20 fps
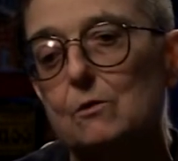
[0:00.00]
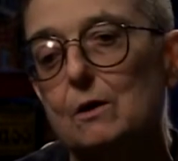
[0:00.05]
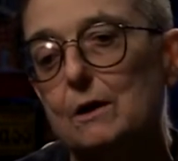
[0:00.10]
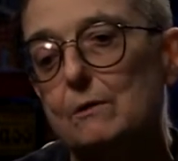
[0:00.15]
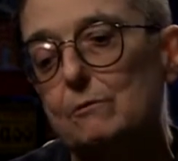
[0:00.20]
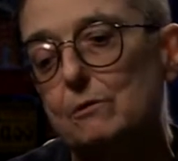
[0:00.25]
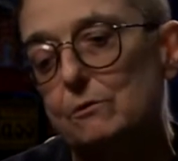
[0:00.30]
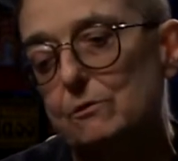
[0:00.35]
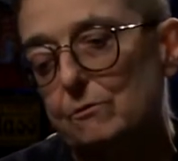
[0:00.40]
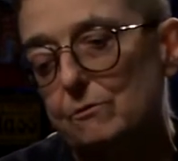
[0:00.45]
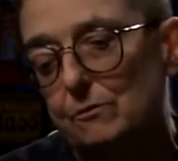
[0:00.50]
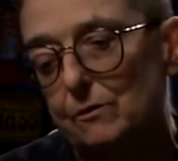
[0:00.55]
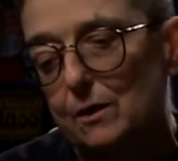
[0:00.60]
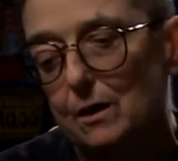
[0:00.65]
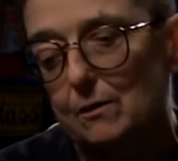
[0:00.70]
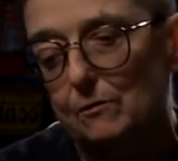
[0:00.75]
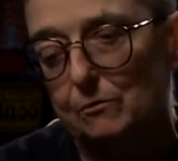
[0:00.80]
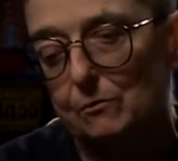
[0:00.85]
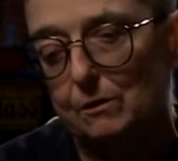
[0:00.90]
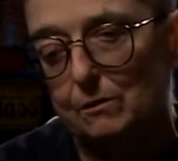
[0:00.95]
I was
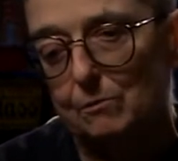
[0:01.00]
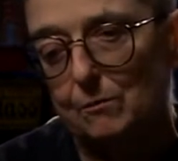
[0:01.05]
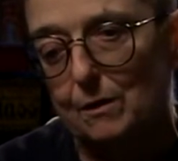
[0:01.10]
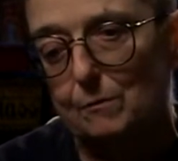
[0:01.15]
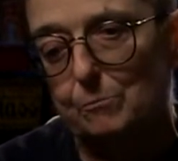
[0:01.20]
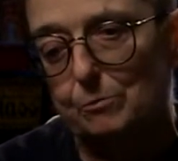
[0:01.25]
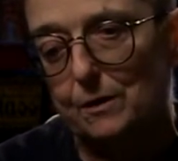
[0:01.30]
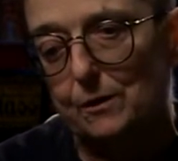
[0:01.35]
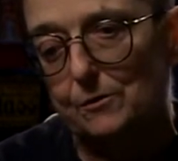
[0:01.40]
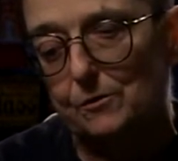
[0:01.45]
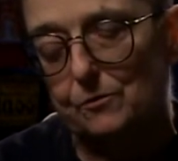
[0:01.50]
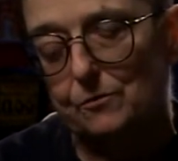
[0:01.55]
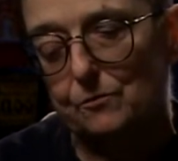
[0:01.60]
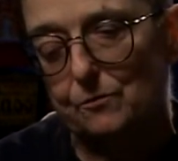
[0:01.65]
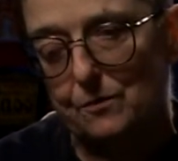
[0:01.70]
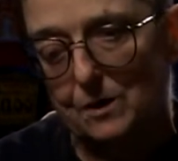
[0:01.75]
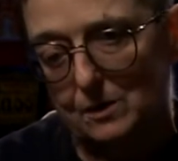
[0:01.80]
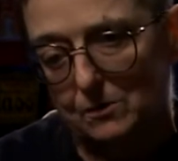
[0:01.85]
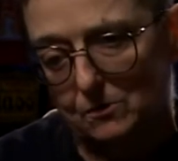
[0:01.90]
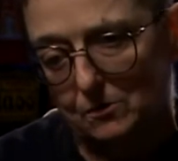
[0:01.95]
involved with my brother's
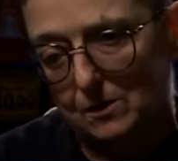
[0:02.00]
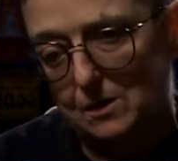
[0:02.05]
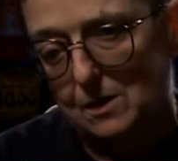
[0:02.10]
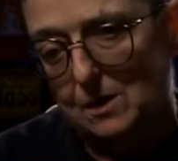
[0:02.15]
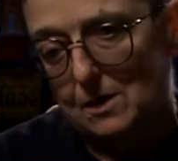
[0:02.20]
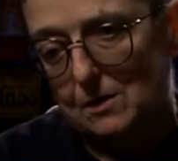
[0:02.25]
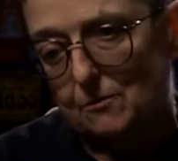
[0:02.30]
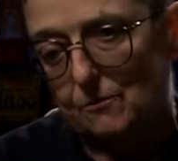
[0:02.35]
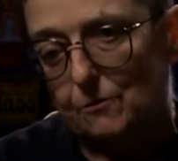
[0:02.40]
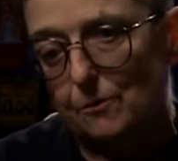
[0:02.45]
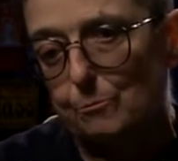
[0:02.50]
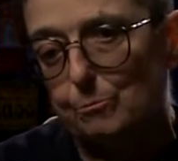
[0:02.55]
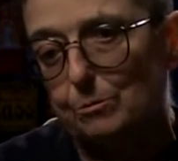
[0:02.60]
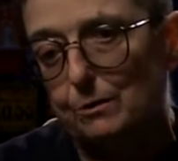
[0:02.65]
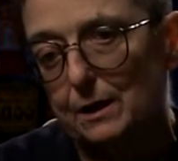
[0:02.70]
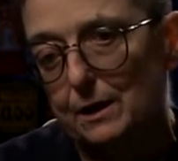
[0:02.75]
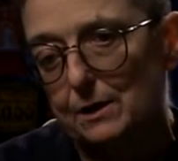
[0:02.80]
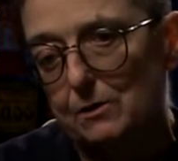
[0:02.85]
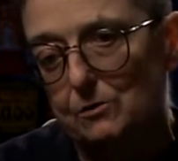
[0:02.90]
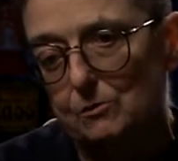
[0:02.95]
friends for
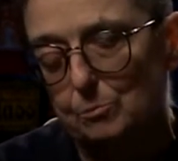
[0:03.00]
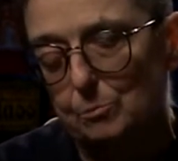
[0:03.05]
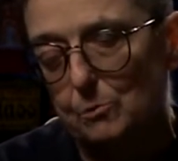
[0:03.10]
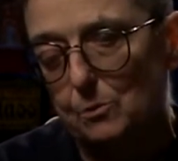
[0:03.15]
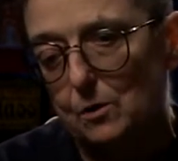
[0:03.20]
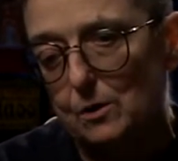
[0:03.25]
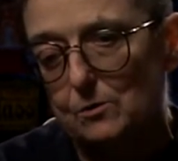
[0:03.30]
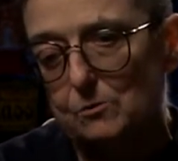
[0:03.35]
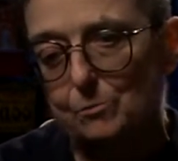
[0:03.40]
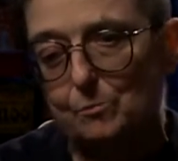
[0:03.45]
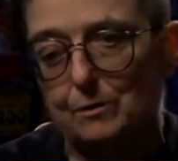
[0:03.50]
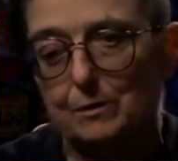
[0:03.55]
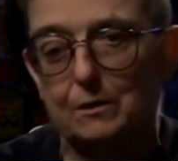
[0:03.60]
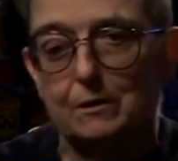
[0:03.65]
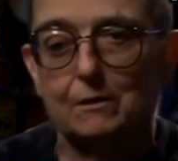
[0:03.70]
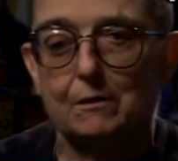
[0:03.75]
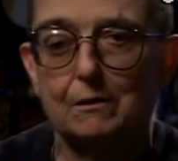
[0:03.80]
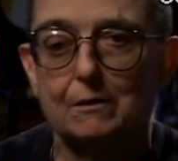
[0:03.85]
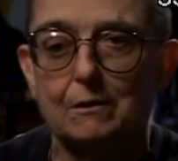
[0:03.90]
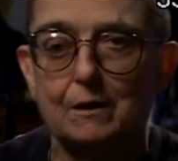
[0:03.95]
playing sports, but
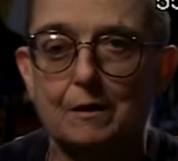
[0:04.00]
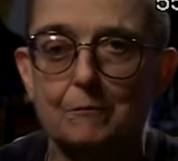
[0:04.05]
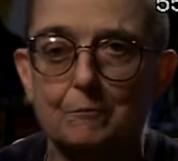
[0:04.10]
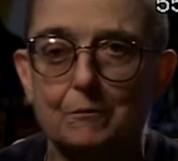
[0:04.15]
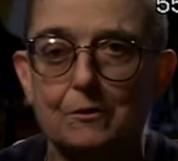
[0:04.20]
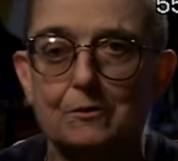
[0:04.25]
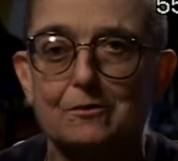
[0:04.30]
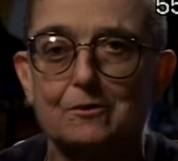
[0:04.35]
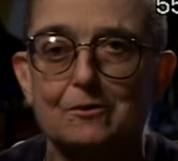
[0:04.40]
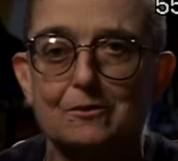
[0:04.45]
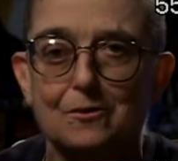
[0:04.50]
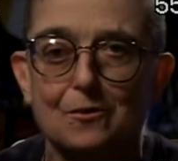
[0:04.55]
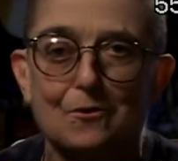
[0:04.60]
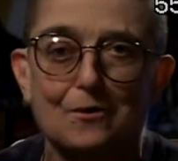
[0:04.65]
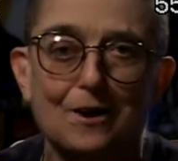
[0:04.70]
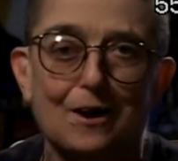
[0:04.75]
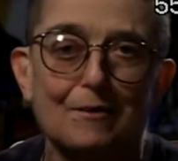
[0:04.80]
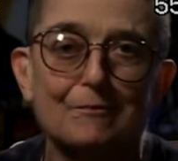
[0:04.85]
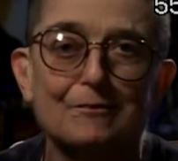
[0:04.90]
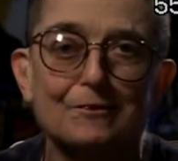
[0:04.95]
not much, no
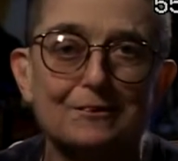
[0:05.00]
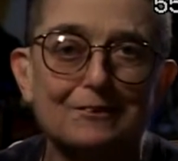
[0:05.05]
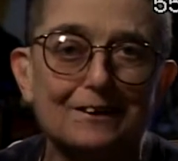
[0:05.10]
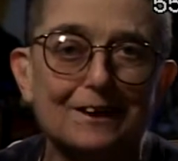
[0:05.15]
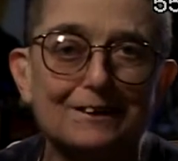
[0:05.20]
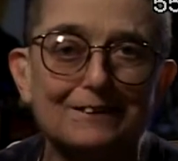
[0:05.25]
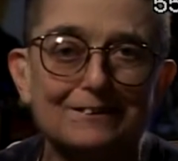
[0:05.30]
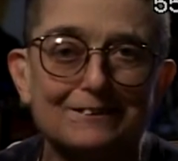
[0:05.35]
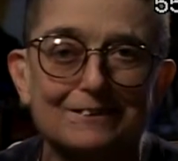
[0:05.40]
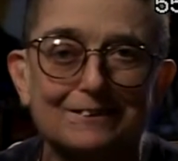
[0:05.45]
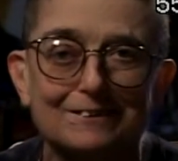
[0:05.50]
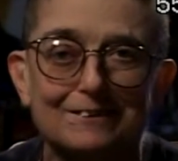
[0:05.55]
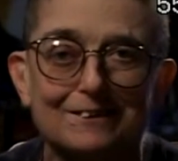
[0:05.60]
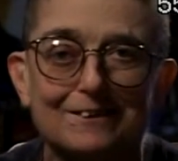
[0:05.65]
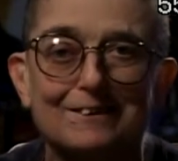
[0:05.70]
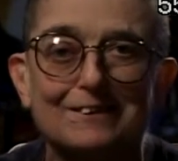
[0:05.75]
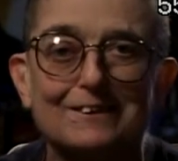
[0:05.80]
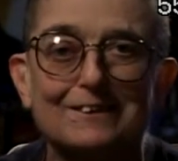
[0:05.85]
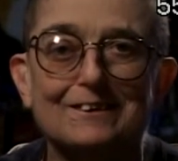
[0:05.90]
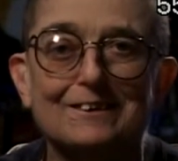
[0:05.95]
conversation, you know.
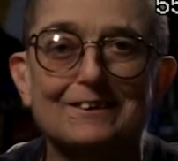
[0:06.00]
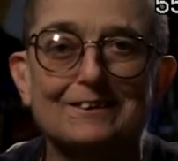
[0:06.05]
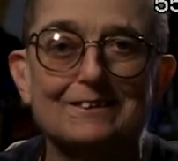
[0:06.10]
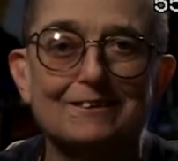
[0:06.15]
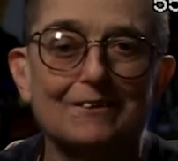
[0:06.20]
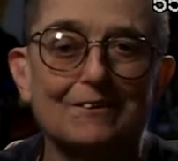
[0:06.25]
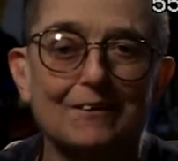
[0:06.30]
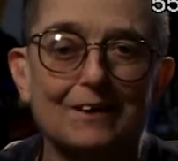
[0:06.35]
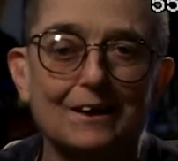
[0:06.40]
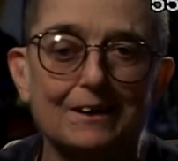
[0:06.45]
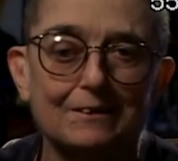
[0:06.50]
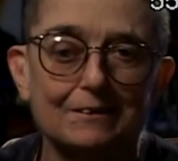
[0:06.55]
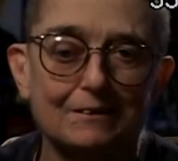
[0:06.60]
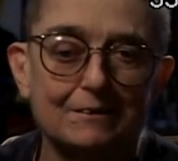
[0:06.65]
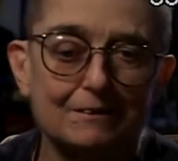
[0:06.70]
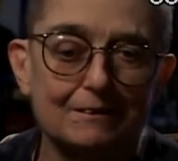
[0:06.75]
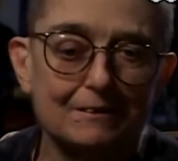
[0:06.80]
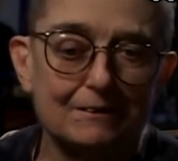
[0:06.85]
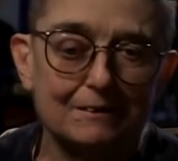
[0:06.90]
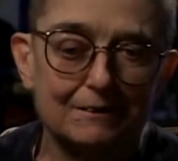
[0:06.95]
So I
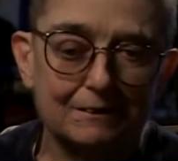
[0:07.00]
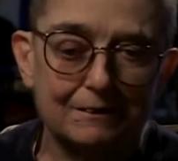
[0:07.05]
just